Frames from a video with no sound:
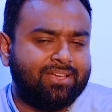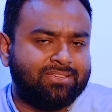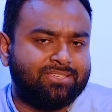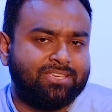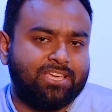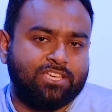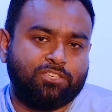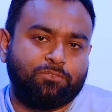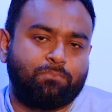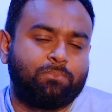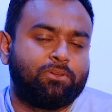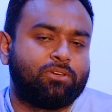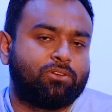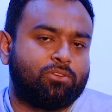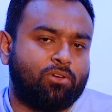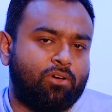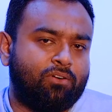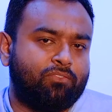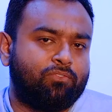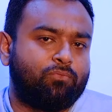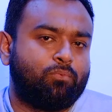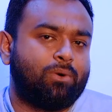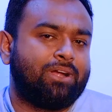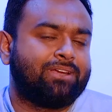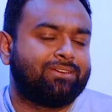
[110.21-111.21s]
assessment
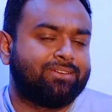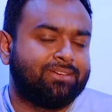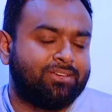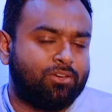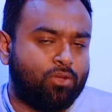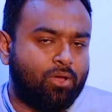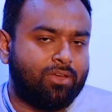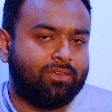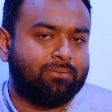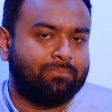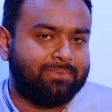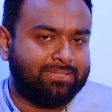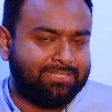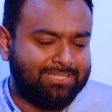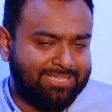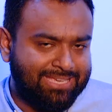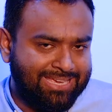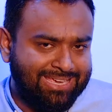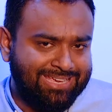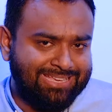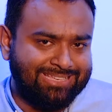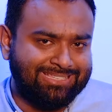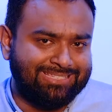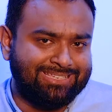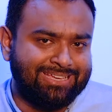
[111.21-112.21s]
of what Anonymous
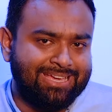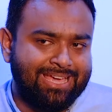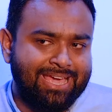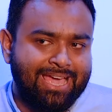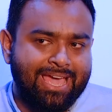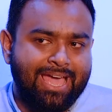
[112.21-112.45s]
is.